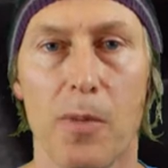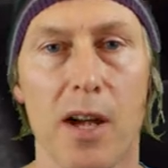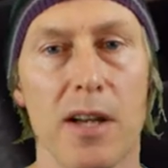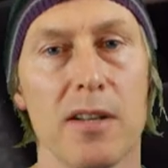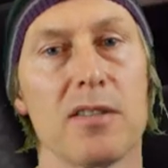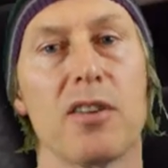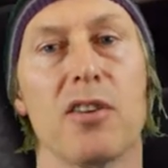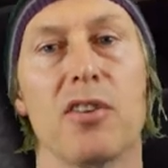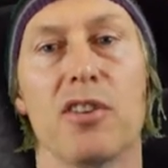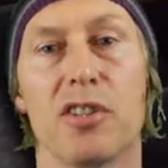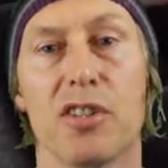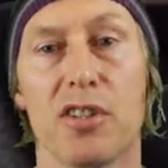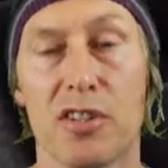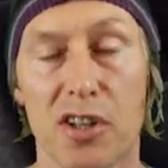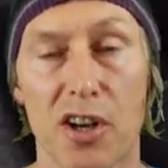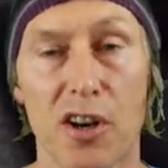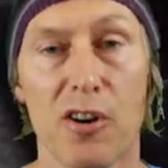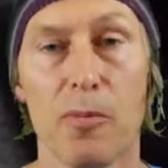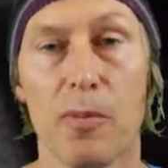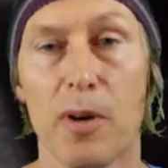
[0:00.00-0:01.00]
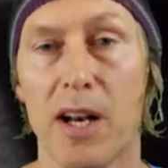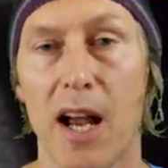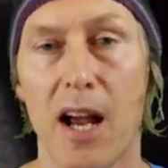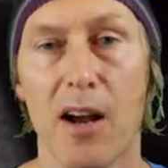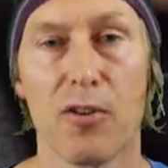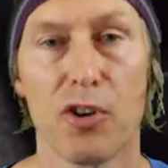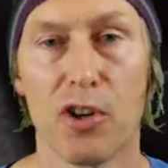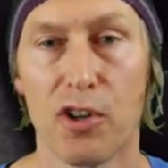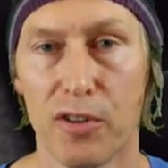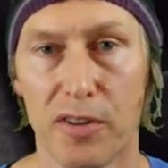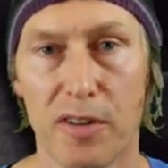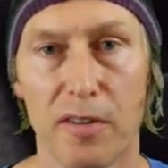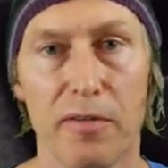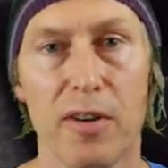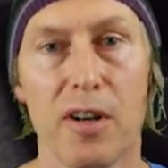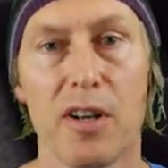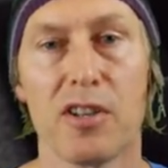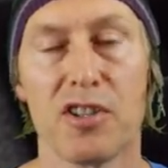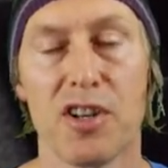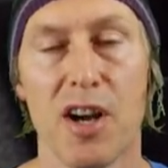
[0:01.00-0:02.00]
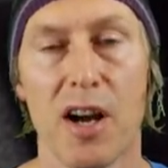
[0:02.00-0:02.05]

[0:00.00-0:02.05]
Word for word: that's going to determine how good the finished